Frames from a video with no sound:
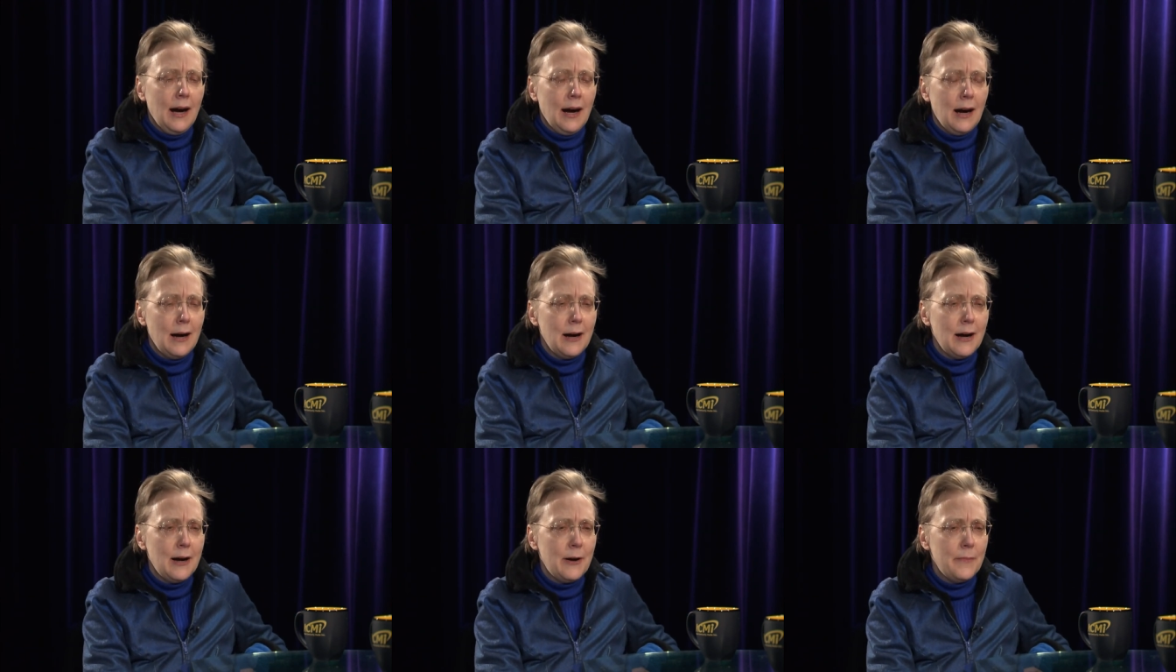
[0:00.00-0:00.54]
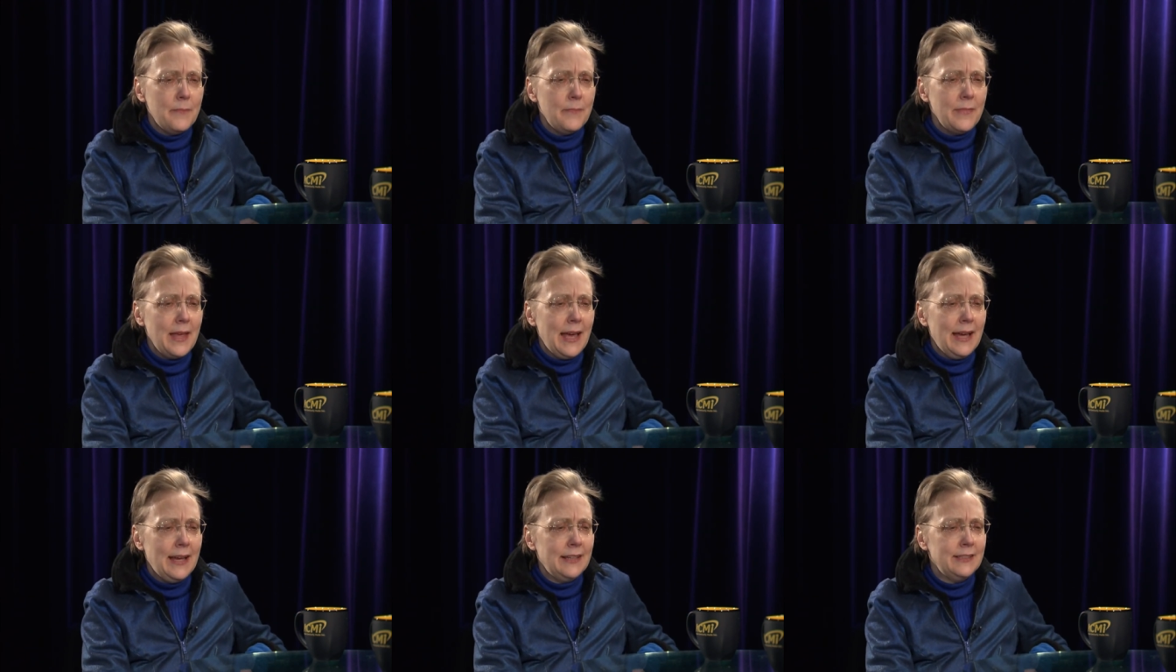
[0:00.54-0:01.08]
Um,
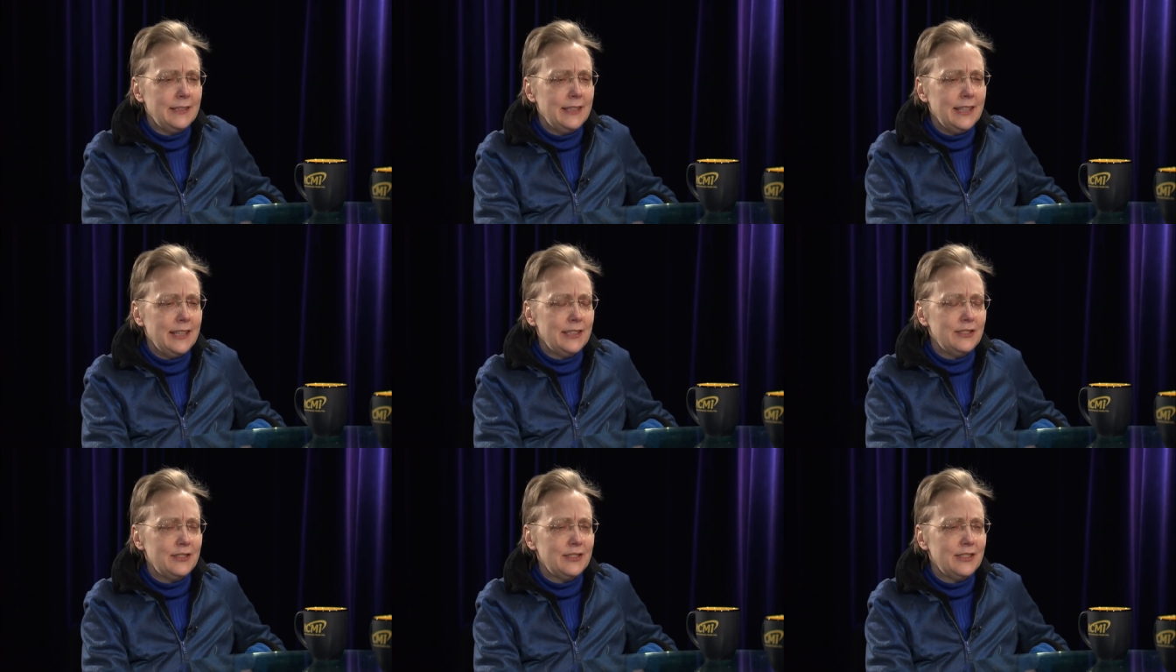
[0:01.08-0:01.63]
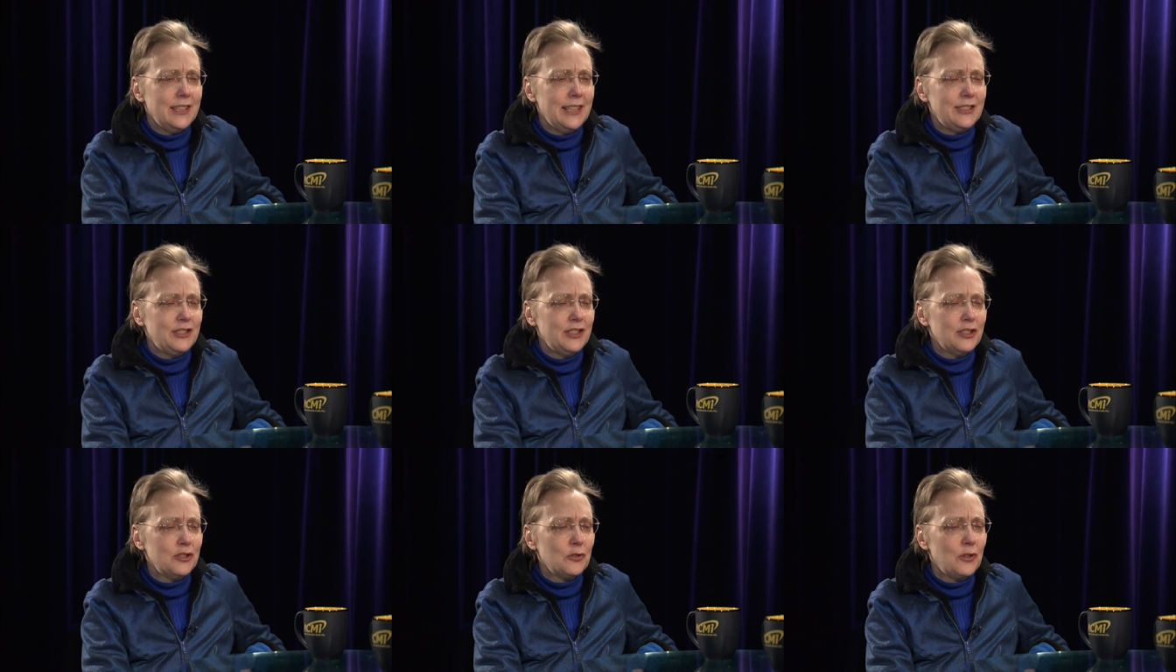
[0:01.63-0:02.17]
and it,
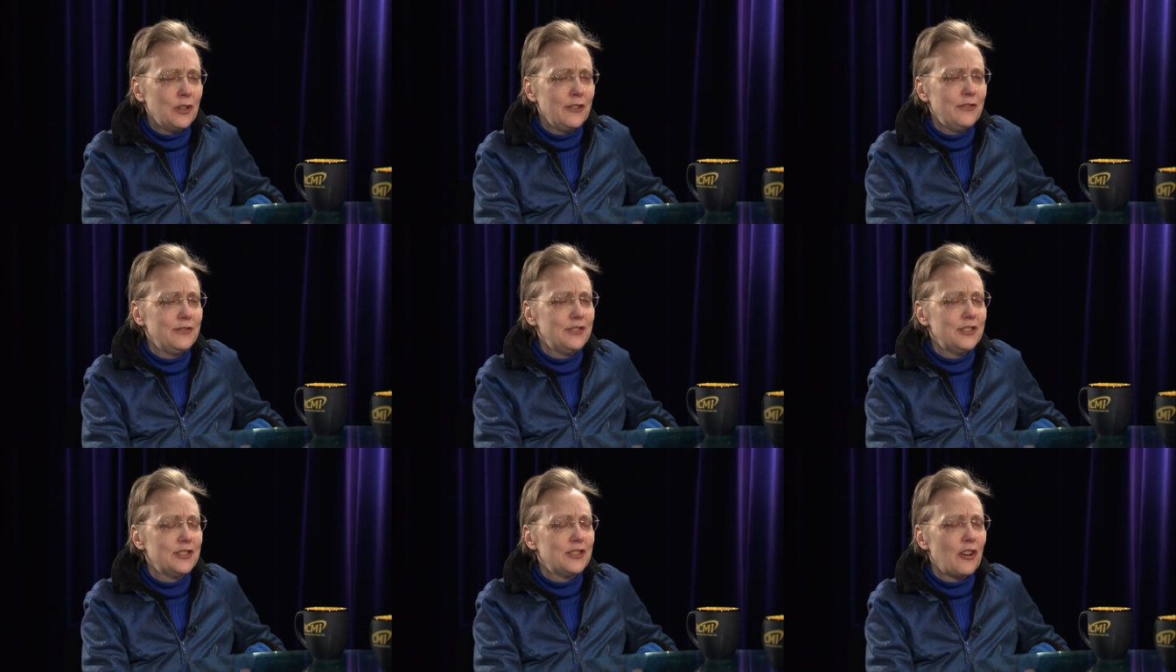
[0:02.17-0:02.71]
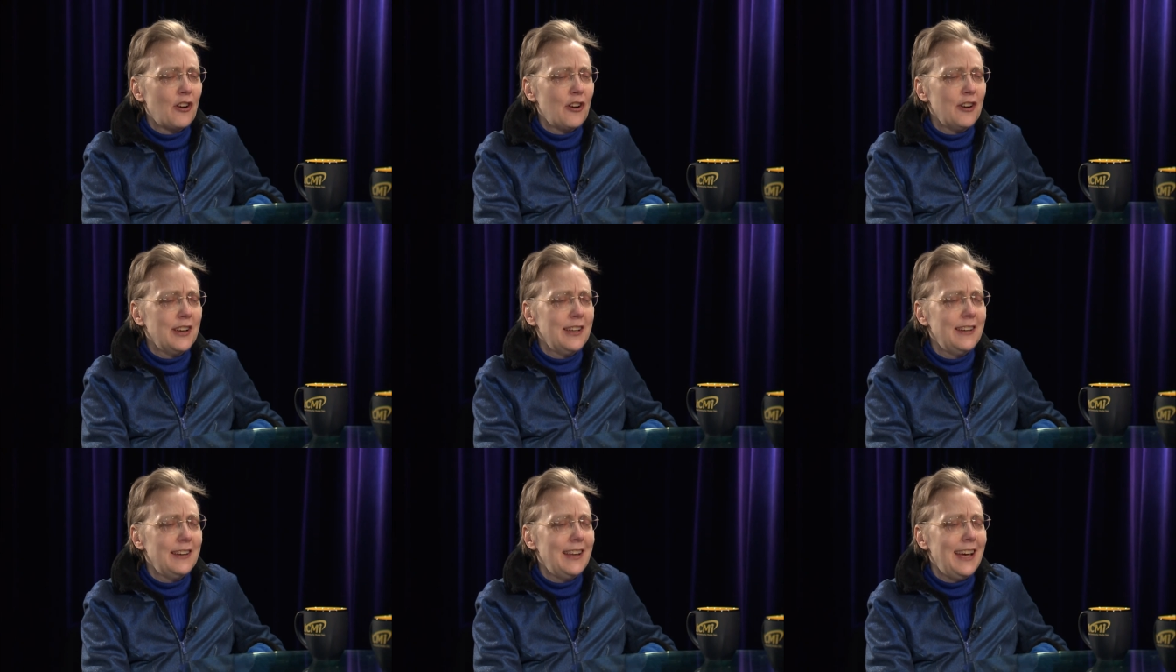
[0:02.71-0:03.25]
it just sort of
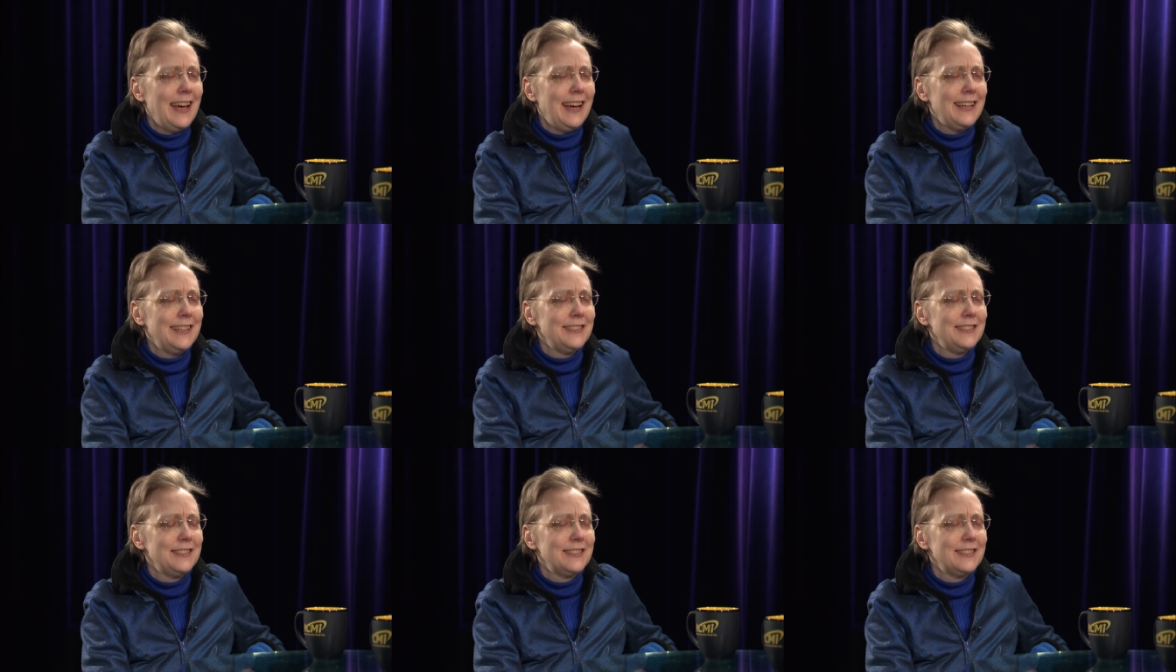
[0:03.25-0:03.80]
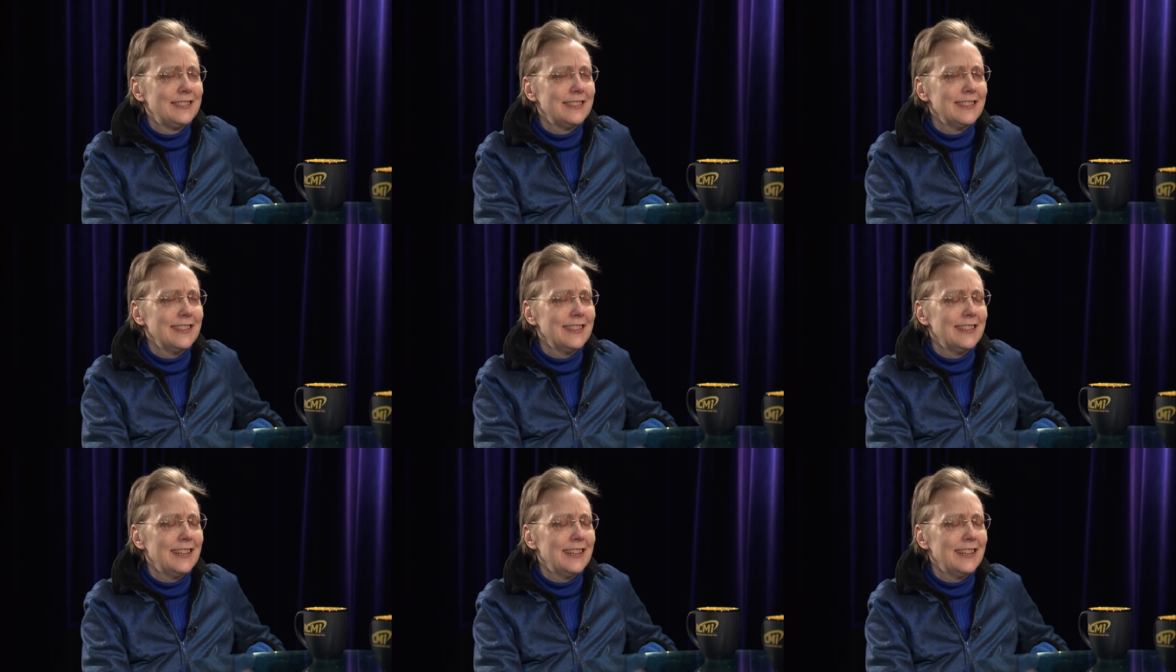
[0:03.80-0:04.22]
started as